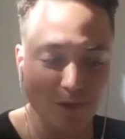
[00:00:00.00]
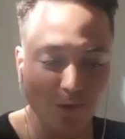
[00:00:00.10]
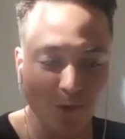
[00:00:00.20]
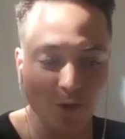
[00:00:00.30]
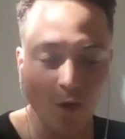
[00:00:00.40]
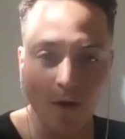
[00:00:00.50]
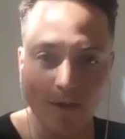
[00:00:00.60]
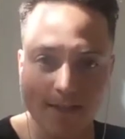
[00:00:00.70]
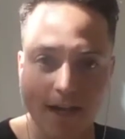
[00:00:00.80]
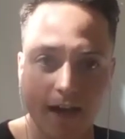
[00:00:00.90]
for a
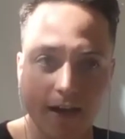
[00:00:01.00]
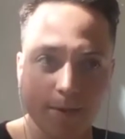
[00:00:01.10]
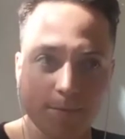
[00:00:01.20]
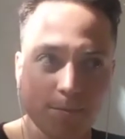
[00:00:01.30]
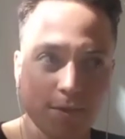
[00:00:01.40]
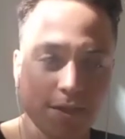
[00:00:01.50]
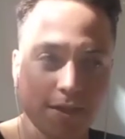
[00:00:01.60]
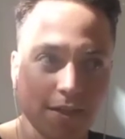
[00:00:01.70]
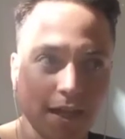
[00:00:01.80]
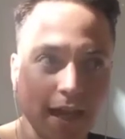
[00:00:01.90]
long time,
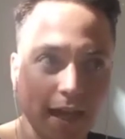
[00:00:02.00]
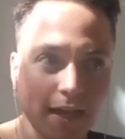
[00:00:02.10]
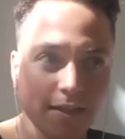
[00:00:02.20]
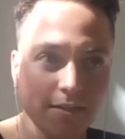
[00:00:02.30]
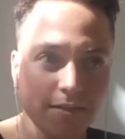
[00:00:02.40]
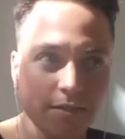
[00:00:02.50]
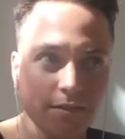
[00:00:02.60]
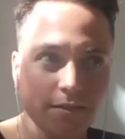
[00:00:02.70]
and